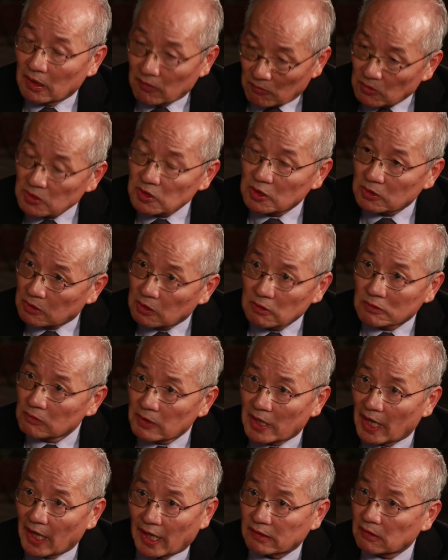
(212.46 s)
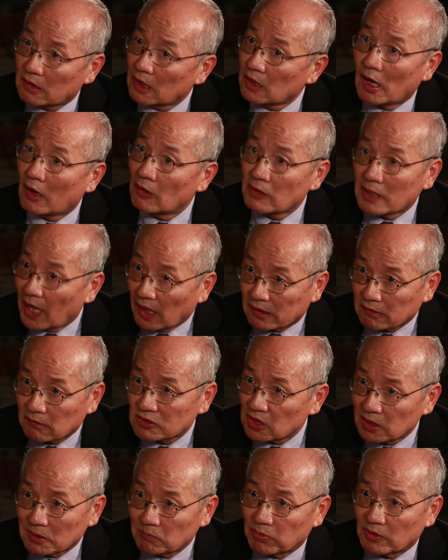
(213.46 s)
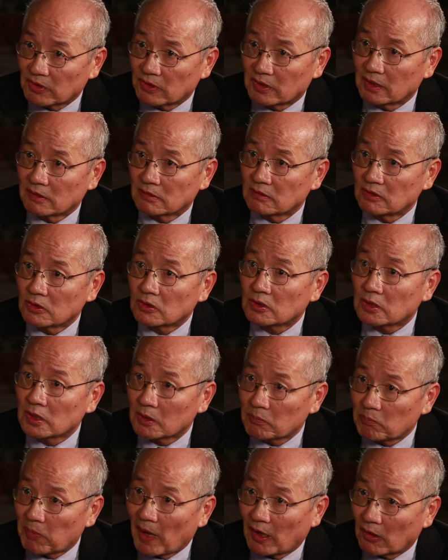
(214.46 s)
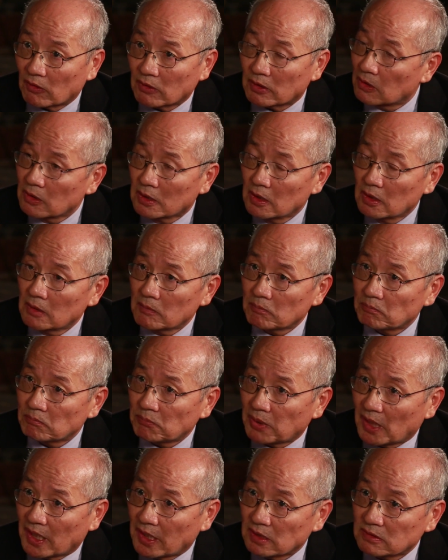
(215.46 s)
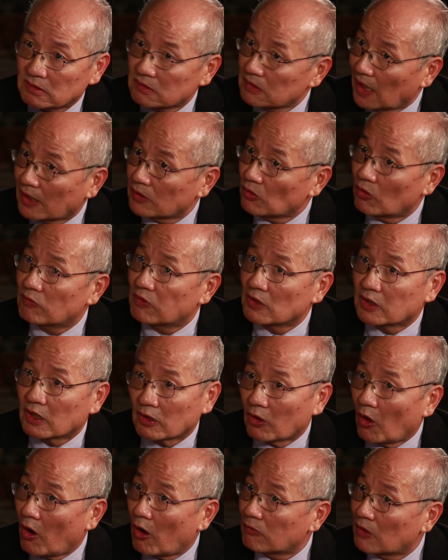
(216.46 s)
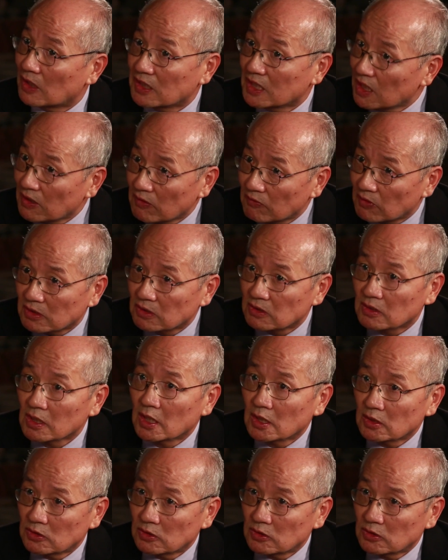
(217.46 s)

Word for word: And when you do that, they are not cheaper than nuclear power plants, not over the long run, even